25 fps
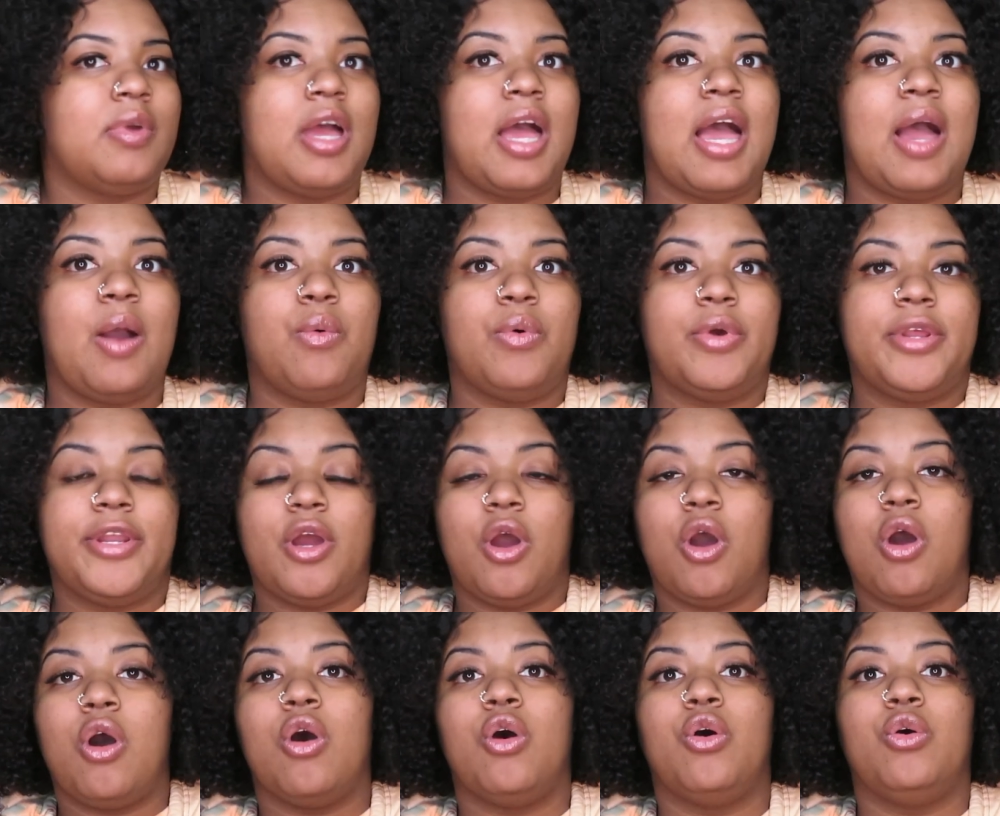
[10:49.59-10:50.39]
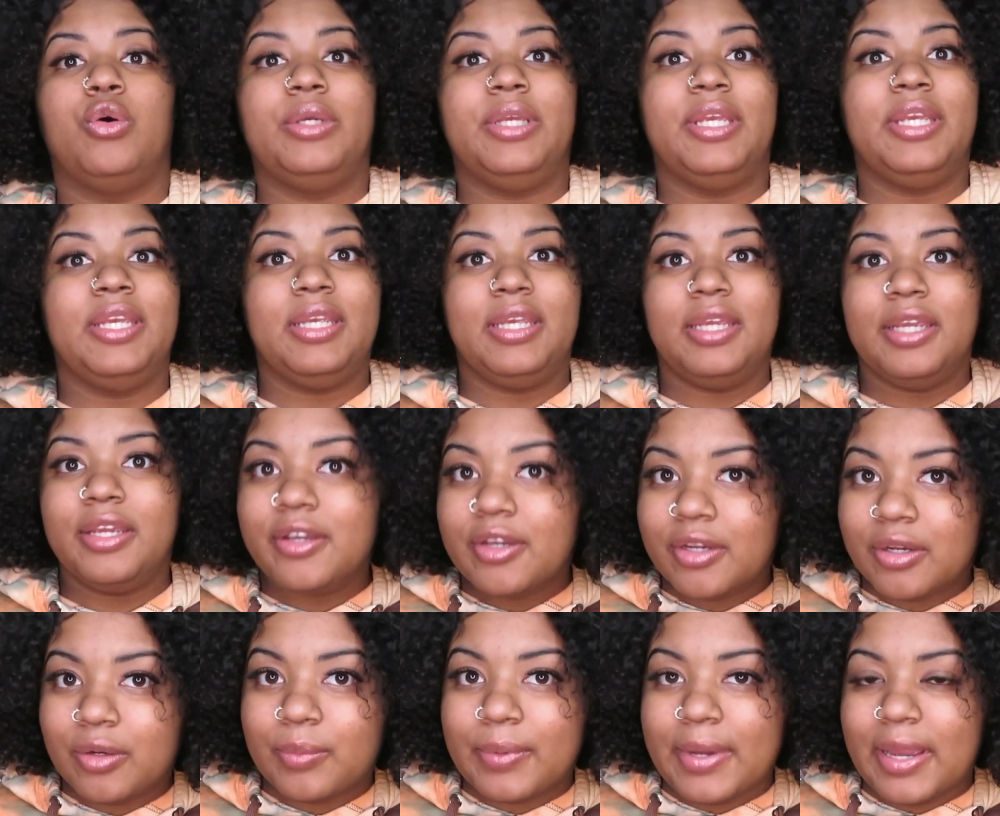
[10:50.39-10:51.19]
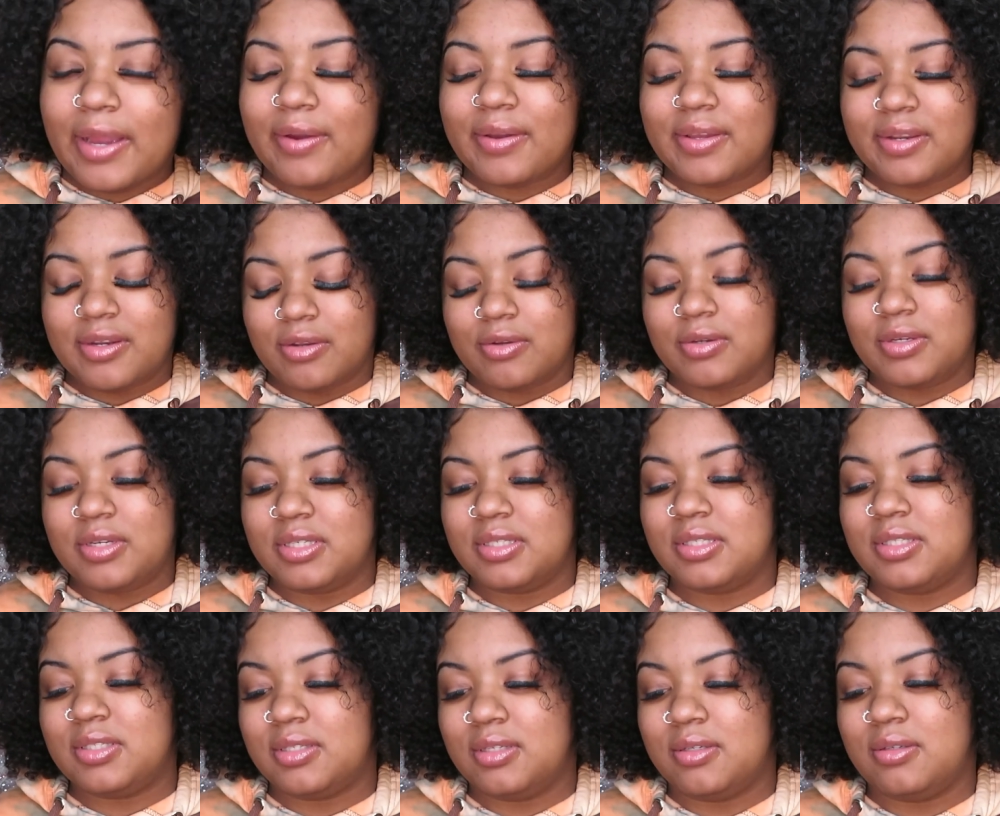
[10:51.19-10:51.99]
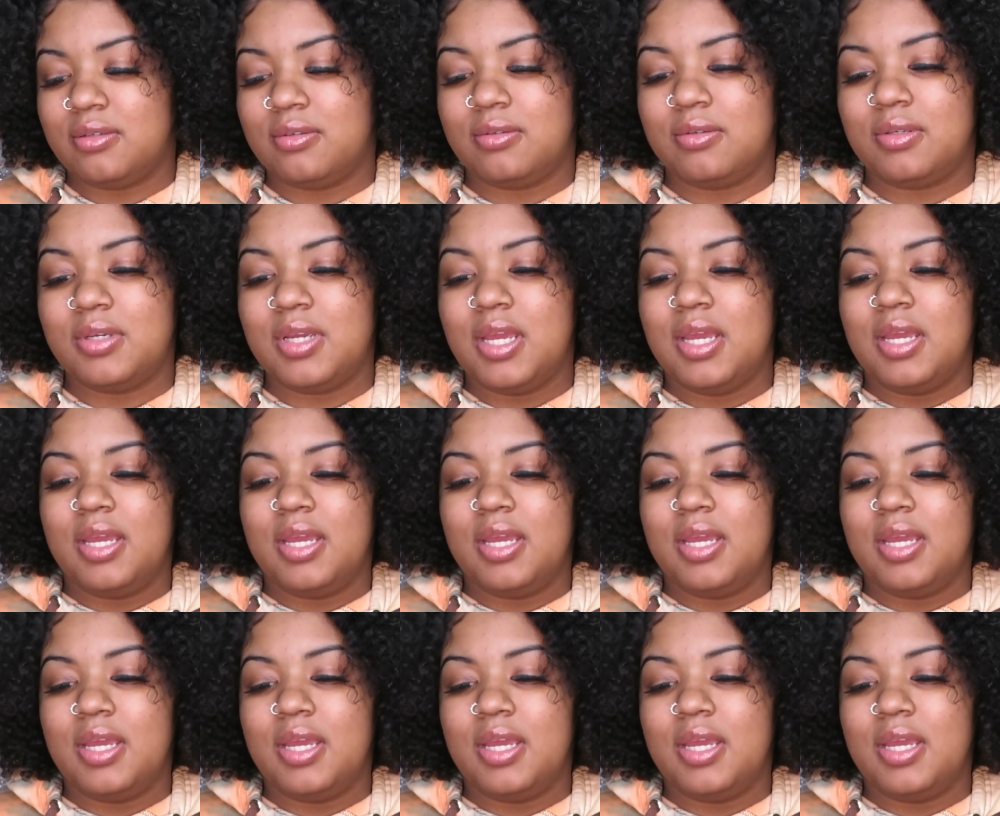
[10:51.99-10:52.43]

I went a whole year without getting on it. So